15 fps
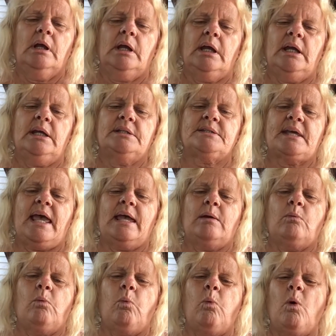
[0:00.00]
It's a
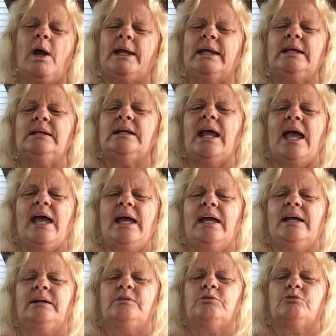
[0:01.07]
white
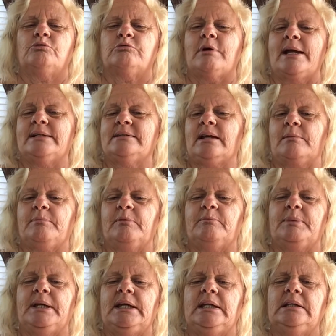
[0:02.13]
and red type of
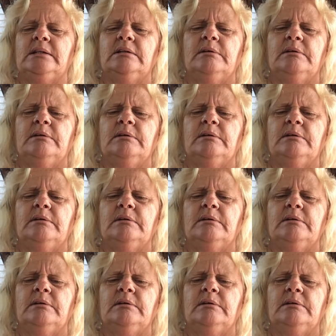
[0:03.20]
bean.